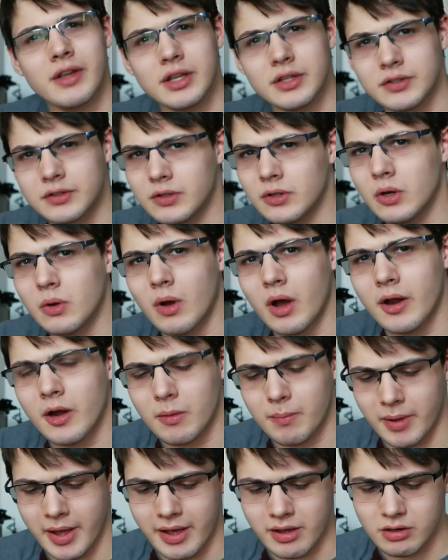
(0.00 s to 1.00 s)
of like a pseudo
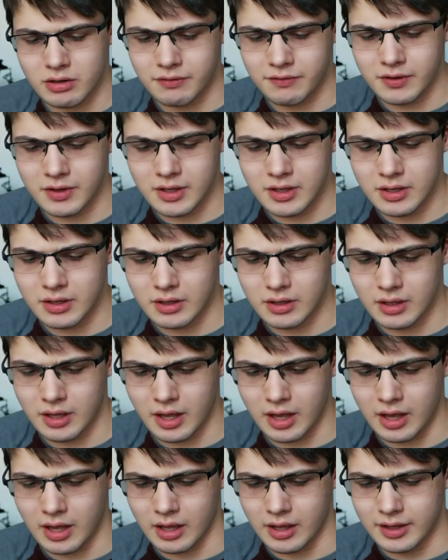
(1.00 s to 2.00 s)
autobiography
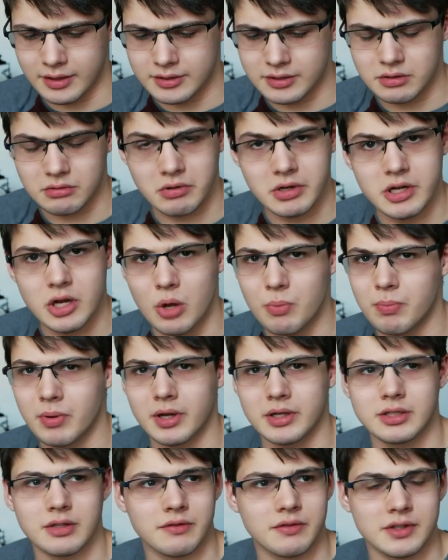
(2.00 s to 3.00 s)
uh, it's three
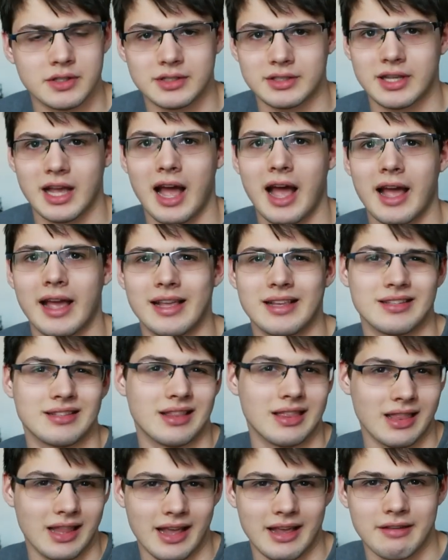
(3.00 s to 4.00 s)
notebooks of this guy's
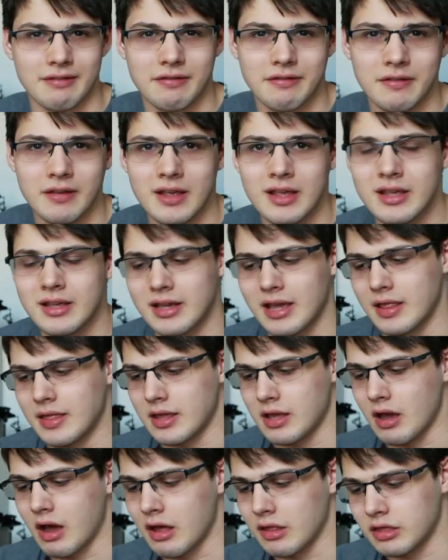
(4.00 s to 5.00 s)
life and
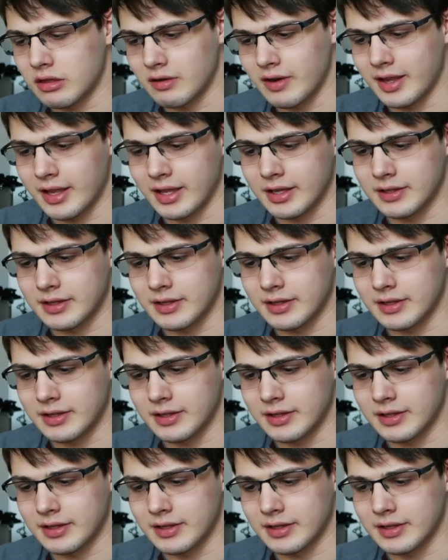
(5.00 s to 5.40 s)
the author, I